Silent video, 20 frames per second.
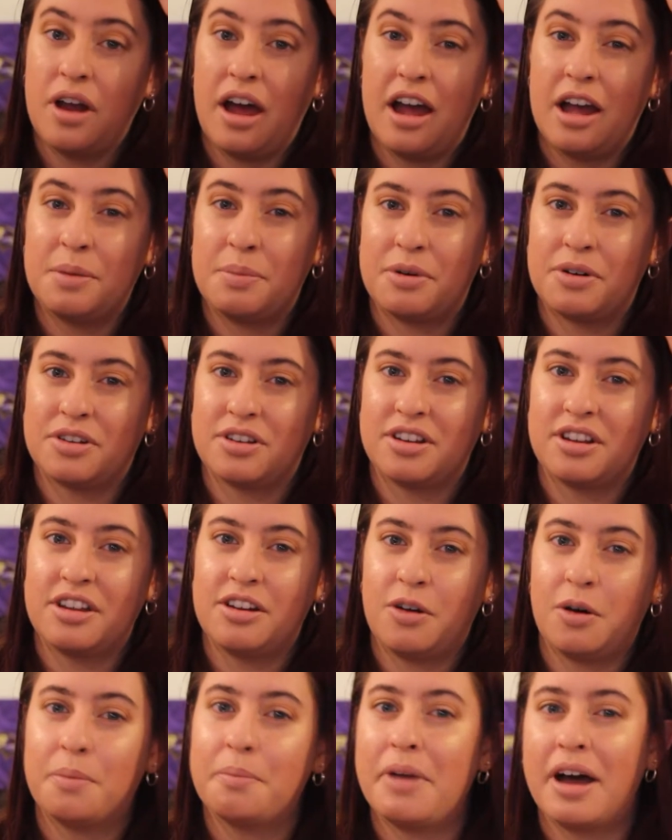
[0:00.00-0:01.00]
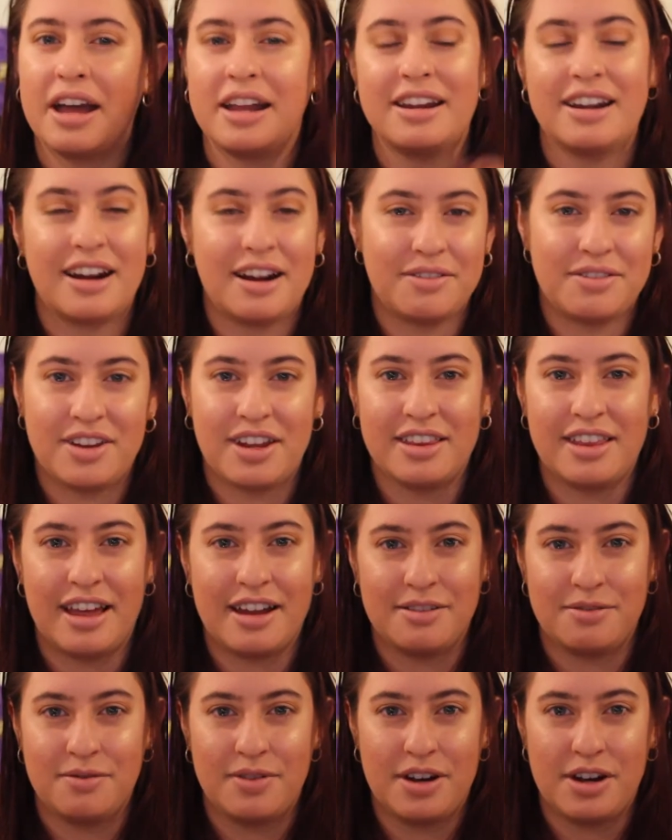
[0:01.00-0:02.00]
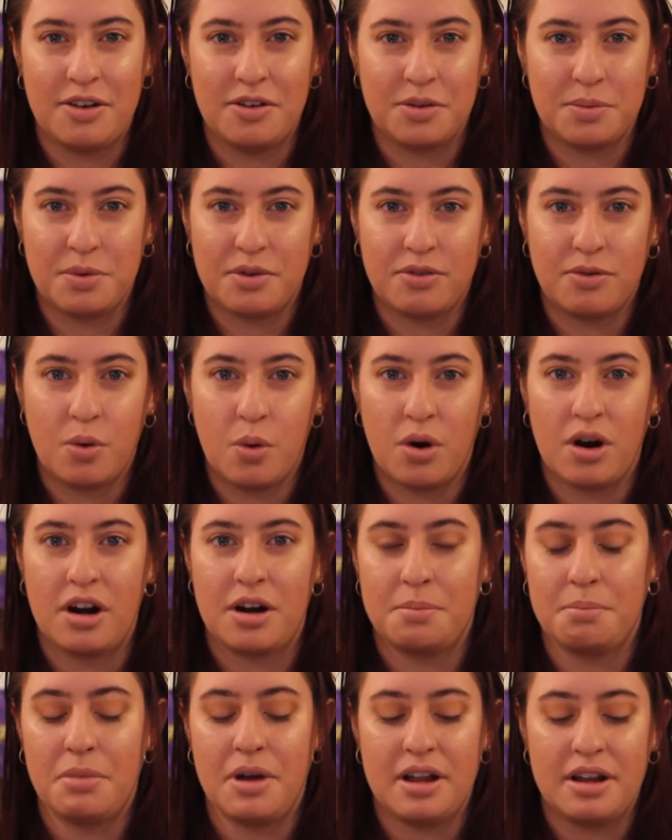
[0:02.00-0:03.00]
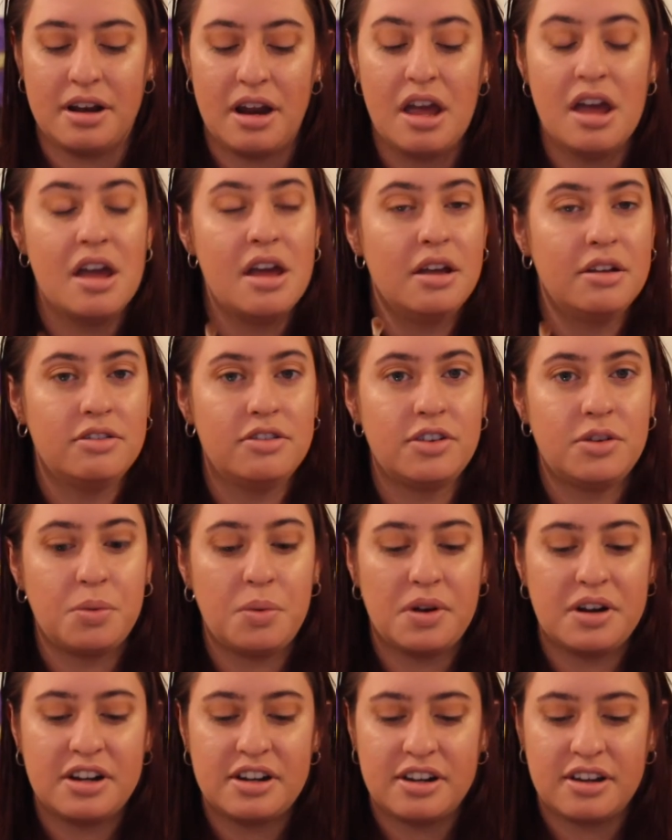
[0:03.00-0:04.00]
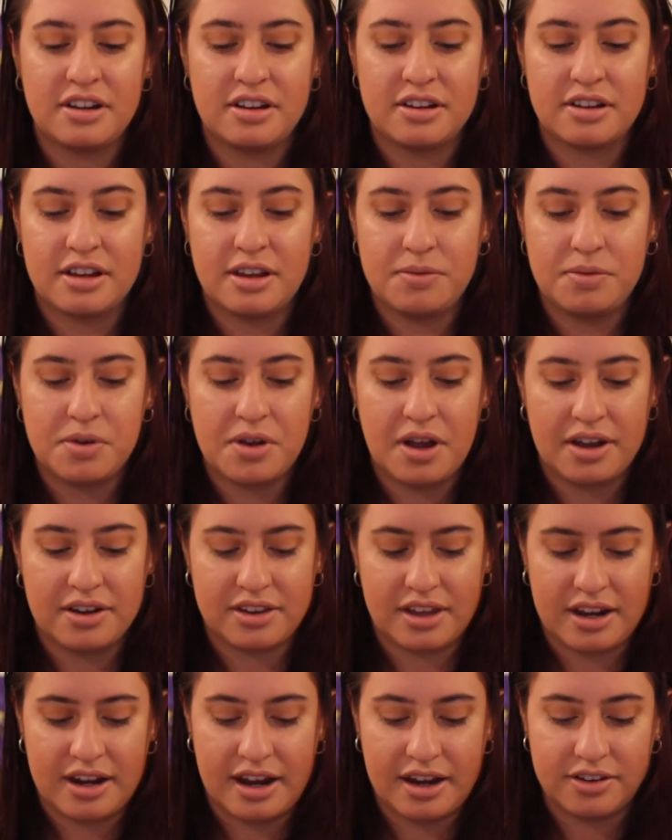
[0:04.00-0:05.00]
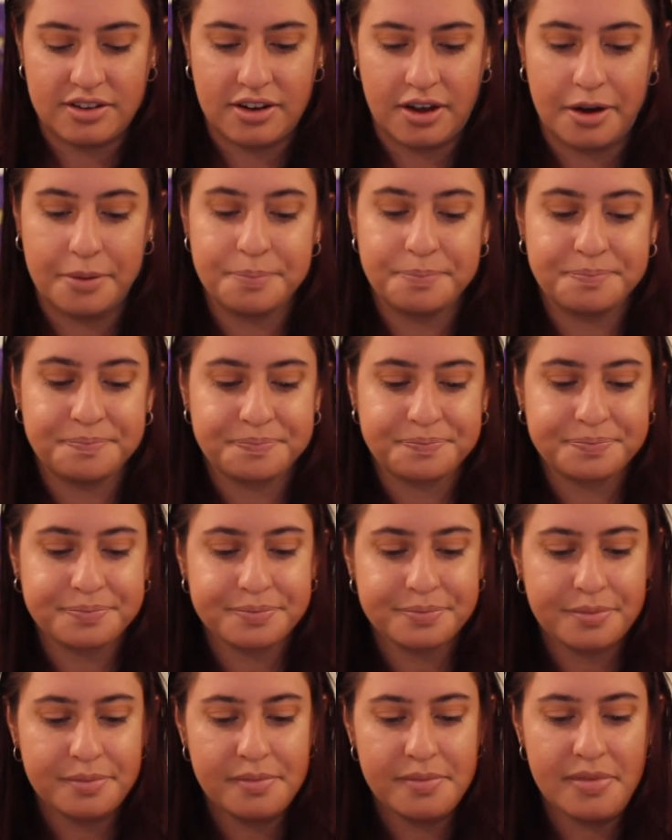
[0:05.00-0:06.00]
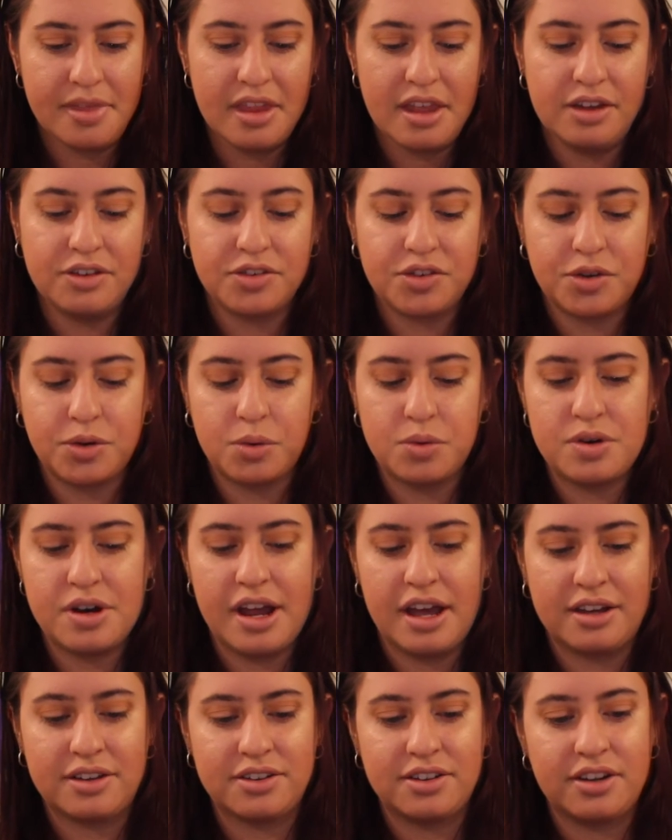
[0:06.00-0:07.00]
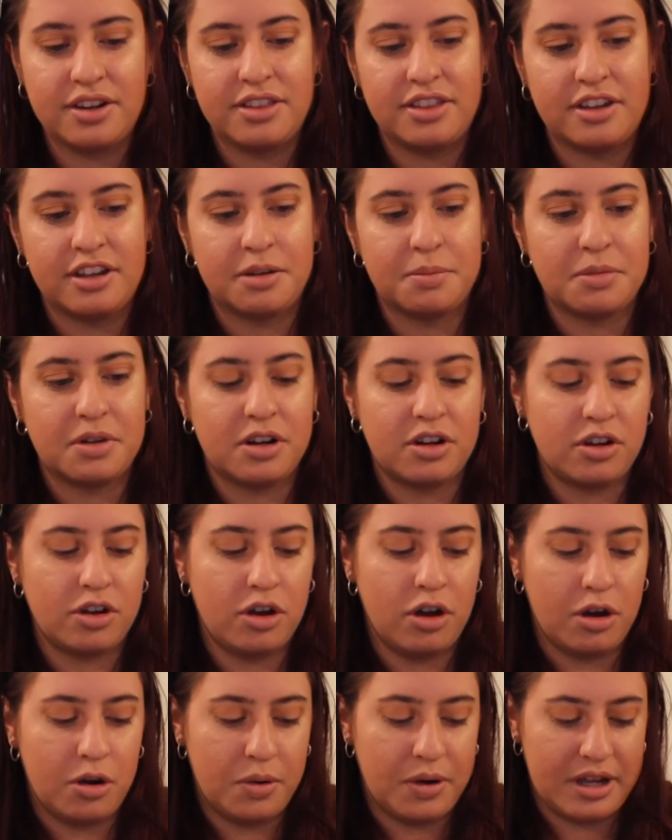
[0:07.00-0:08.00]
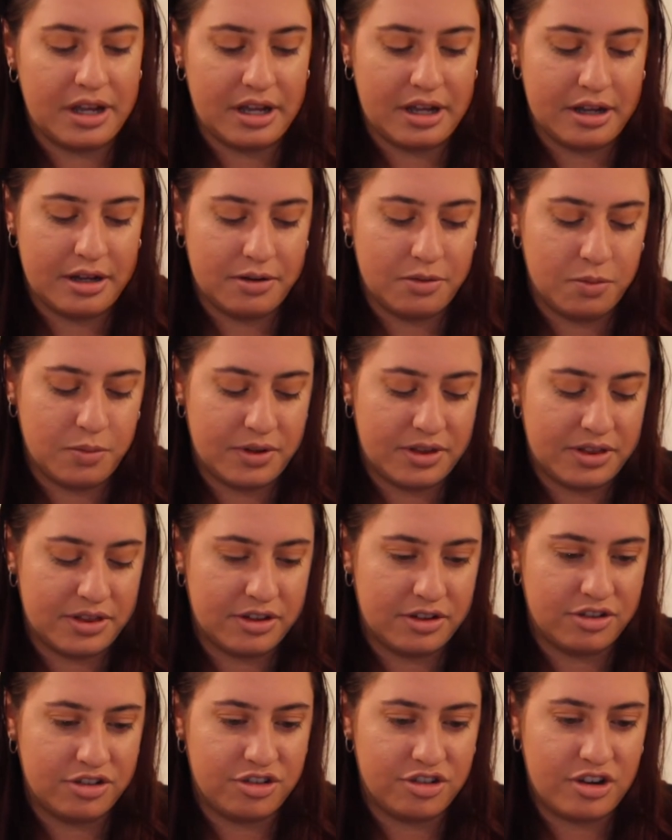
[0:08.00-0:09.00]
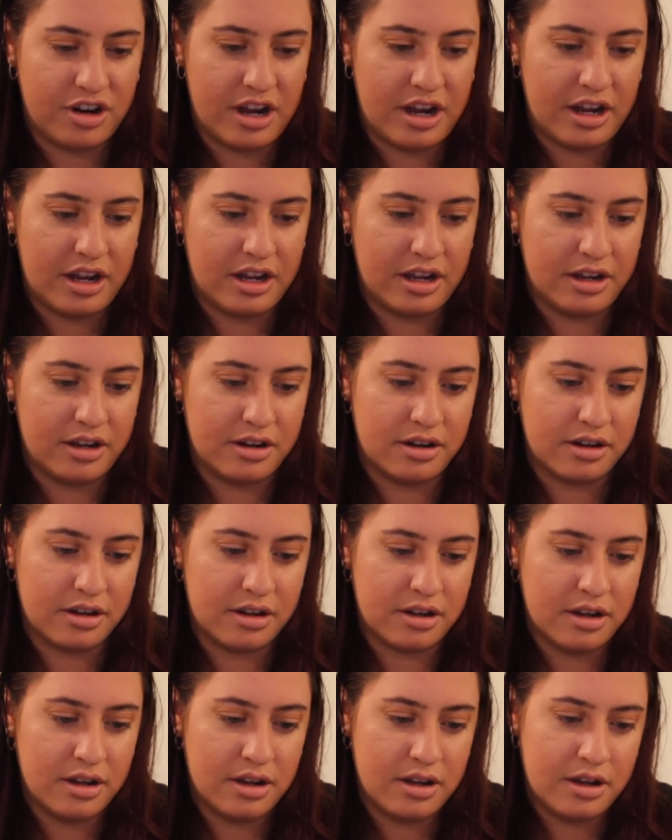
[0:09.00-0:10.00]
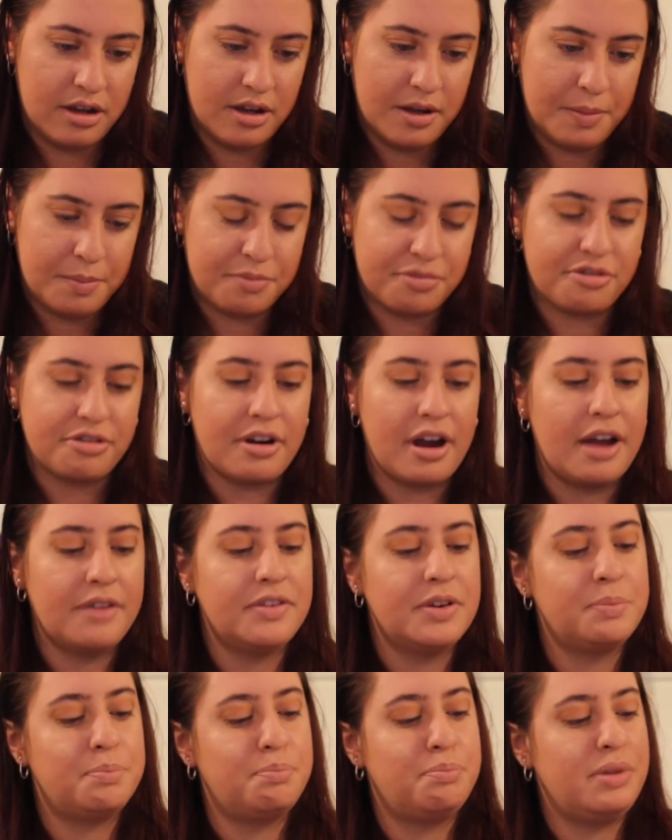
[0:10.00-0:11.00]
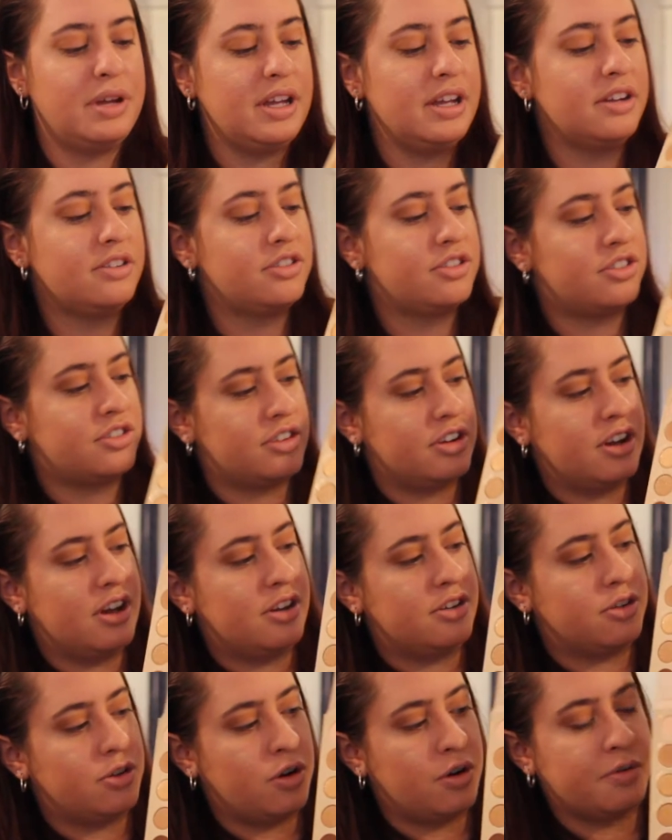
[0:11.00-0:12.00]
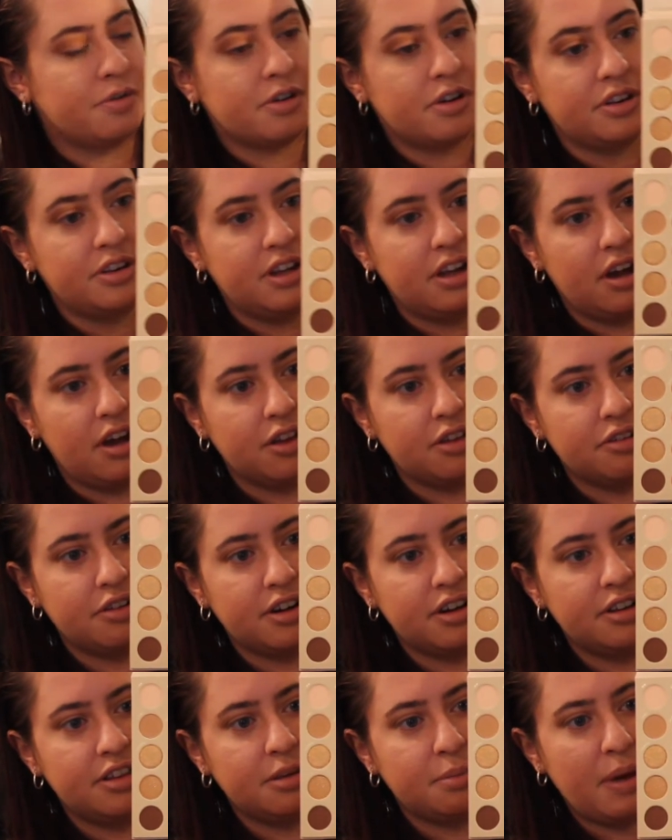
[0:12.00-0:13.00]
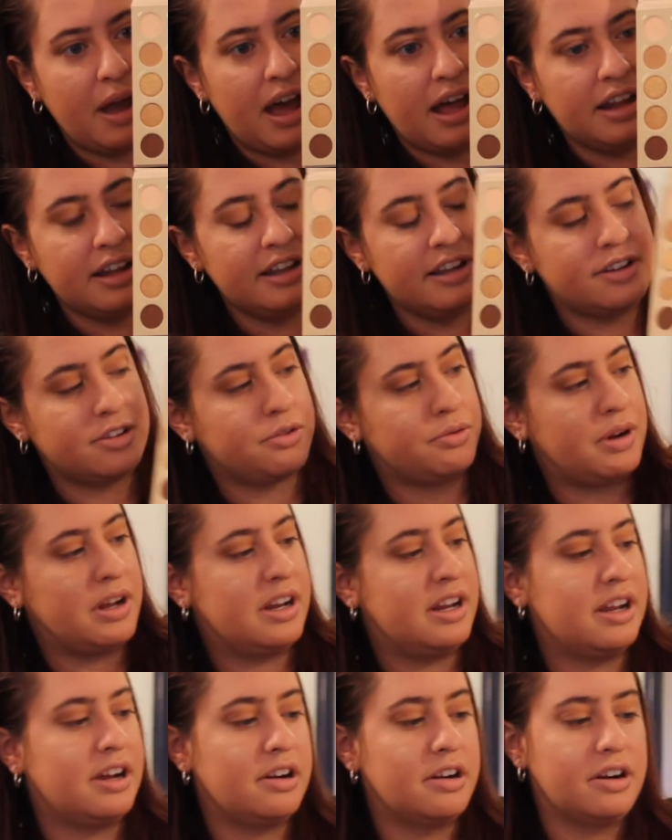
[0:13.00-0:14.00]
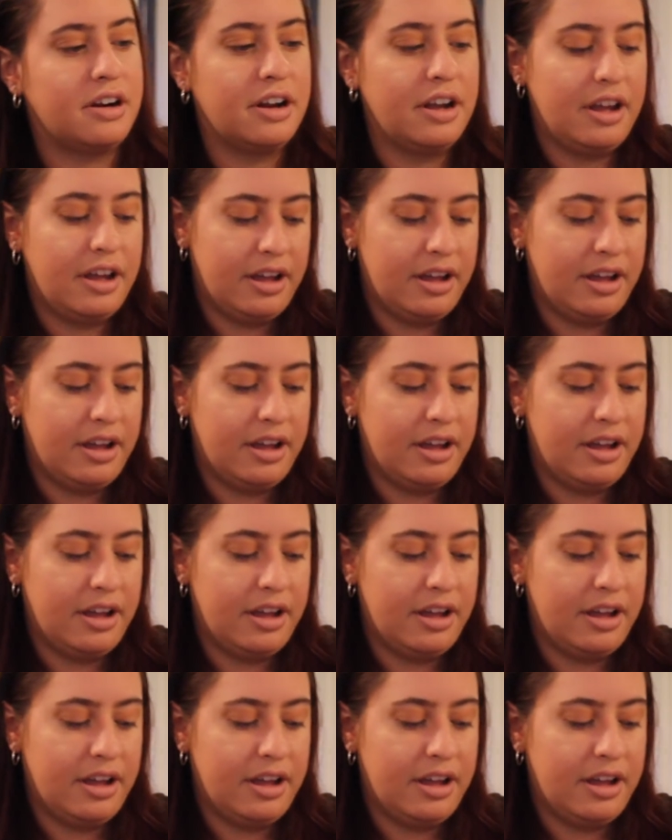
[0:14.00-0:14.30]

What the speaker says: I personally don't mind it. I've said that in videos before, but just wanted to give you guys that heads up. So next I think I'm going to go in with the shade Private Beach. It's over on the other end of the palette. It's right here.